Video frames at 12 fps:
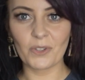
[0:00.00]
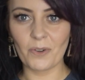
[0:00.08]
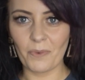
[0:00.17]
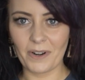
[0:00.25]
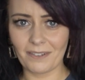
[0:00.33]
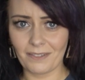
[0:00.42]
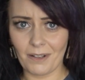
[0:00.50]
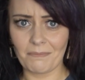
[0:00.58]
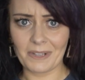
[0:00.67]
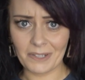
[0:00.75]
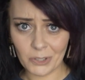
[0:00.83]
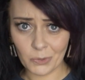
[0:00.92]
here
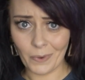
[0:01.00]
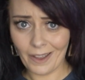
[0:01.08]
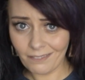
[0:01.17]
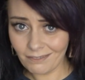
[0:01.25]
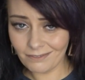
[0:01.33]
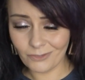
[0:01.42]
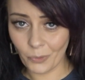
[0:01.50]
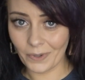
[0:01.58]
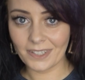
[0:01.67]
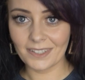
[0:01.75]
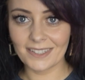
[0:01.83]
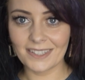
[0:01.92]
because I would
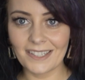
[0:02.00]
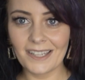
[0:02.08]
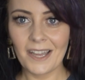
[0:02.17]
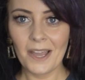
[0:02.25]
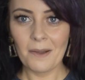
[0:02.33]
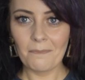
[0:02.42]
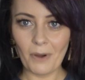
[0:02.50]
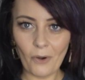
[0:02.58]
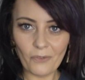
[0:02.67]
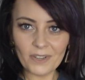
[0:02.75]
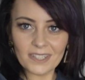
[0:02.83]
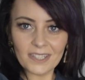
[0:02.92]
obviously get quite bad sweat
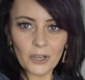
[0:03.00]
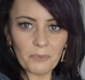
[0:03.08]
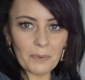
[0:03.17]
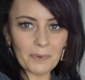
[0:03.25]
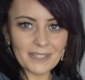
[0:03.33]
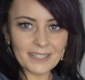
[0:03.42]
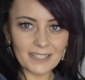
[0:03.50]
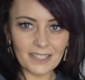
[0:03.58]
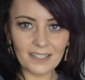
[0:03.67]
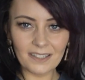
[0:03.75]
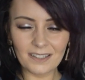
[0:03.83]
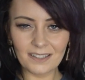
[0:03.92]
patches. But
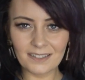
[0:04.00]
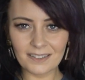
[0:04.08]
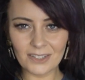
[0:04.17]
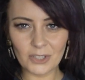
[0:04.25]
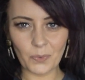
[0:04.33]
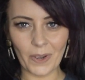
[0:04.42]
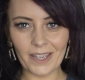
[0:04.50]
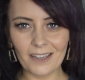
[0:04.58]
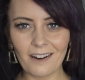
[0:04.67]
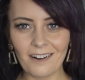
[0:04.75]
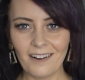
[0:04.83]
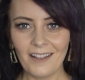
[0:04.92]
I know you're meant to get
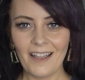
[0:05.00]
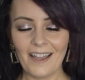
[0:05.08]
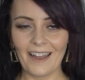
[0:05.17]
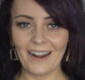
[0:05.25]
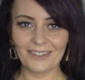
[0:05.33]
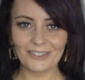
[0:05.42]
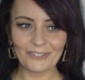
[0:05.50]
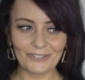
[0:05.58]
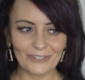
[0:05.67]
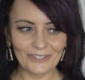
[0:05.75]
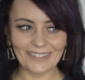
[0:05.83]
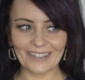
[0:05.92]
sweaty at the
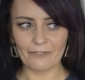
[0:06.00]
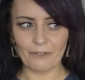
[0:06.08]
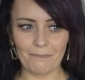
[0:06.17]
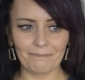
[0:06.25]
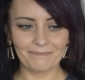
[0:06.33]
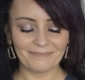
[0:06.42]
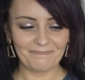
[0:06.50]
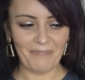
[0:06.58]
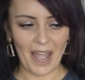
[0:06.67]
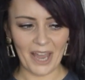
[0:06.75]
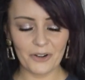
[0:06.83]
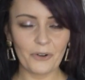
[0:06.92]
gym and that's not
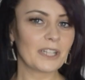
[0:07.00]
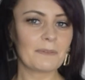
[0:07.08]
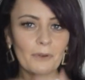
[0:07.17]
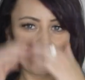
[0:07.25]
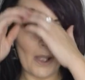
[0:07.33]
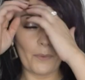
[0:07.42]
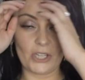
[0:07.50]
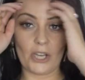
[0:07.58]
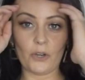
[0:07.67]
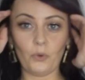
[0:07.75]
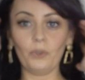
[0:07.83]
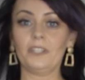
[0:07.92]
something you should
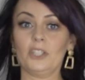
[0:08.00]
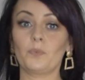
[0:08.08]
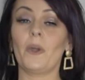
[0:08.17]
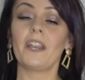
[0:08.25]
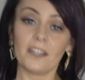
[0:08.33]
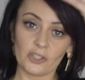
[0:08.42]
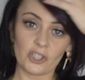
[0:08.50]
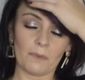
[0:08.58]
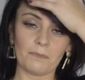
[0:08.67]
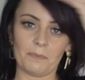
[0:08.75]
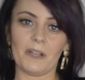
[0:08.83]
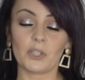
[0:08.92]
be
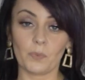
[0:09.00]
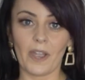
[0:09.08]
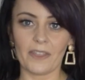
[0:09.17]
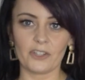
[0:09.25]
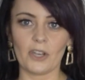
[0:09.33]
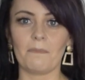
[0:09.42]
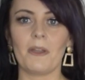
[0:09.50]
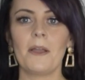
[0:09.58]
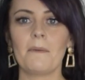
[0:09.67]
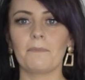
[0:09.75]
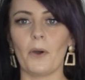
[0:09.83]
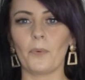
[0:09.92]
embarrassed about, but I think
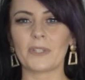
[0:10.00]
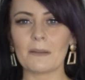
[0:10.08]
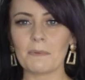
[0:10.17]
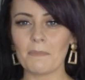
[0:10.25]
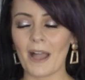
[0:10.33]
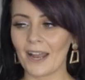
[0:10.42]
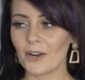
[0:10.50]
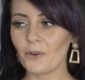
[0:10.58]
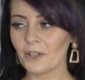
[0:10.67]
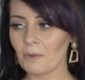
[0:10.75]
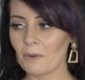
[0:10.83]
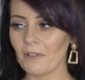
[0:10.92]
that
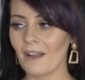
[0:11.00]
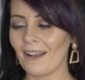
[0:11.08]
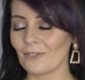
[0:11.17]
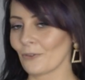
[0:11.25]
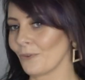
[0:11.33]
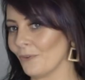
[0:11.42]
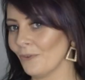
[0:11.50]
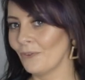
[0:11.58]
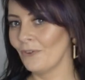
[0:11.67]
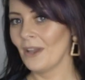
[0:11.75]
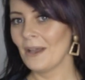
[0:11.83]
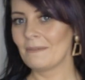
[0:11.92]
I am
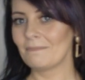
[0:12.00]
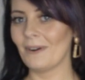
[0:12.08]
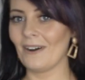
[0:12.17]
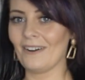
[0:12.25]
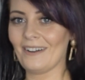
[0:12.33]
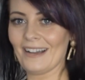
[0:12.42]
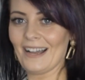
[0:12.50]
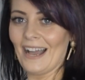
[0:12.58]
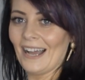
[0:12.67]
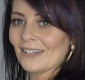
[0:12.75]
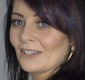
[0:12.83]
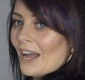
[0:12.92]
so
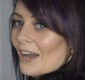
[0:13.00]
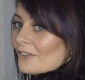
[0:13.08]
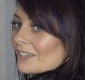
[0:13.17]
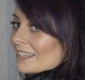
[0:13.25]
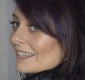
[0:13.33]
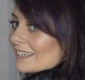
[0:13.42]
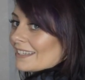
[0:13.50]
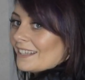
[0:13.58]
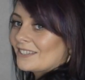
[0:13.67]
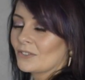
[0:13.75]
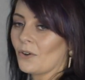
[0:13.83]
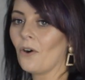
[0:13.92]
that's why I always tend to wear
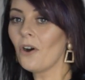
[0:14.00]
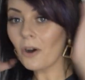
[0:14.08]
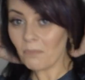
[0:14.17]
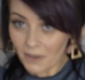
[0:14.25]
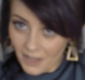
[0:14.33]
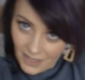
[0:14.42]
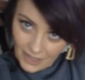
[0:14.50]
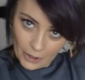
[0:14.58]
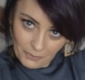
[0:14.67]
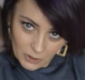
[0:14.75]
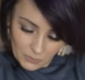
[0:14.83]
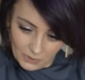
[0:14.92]
a vest so you can see
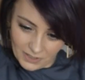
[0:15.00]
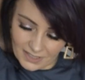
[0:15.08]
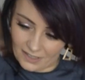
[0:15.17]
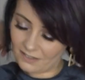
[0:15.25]
less sweat.